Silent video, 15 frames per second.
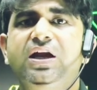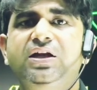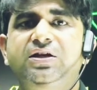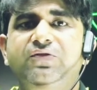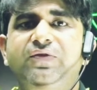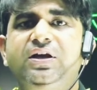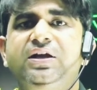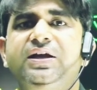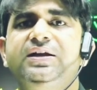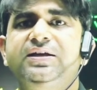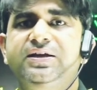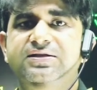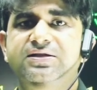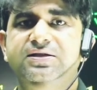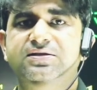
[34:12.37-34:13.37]
will
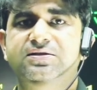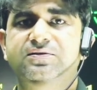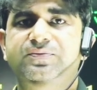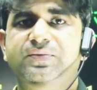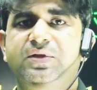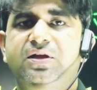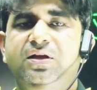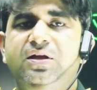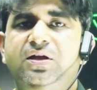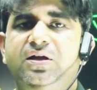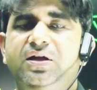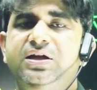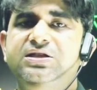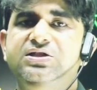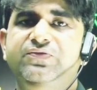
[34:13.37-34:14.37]
increases,
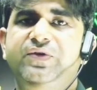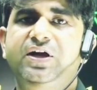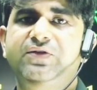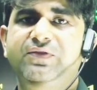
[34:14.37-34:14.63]
its weight will